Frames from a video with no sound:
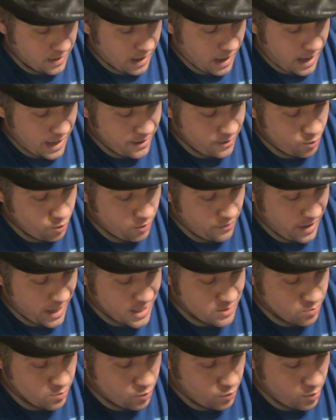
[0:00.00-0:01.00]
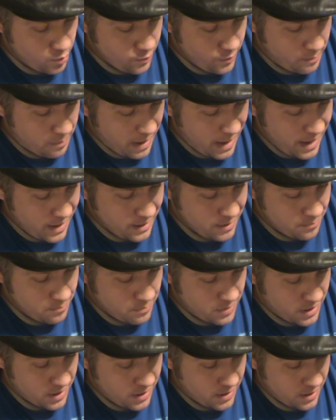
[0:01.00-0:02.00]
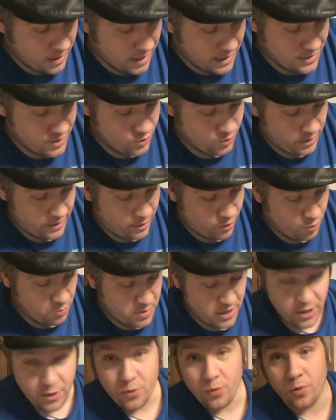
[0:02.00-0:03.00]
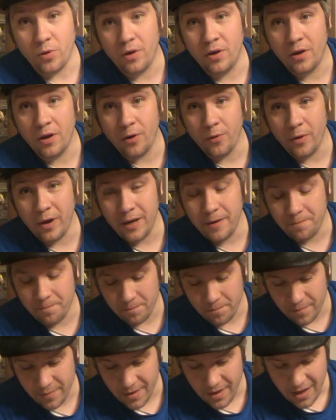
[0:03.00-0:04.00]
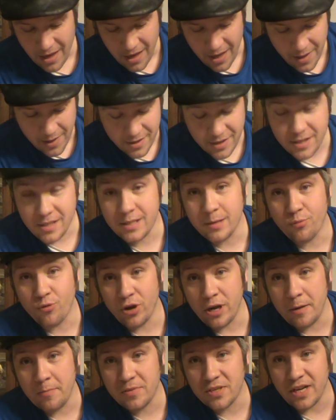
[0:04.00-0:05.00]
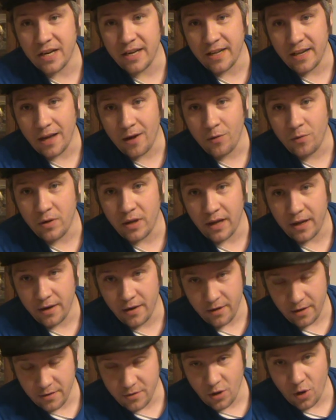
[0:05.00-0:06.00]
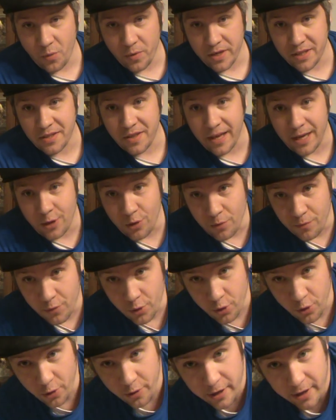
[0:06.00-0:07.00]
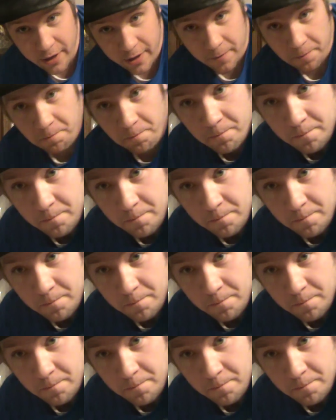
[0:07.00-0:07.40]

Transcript: I don't know if Hasbro will repack him, but I certainly hope they do. Alright? This is Supreme signing out, and as always, thank you for tuning in.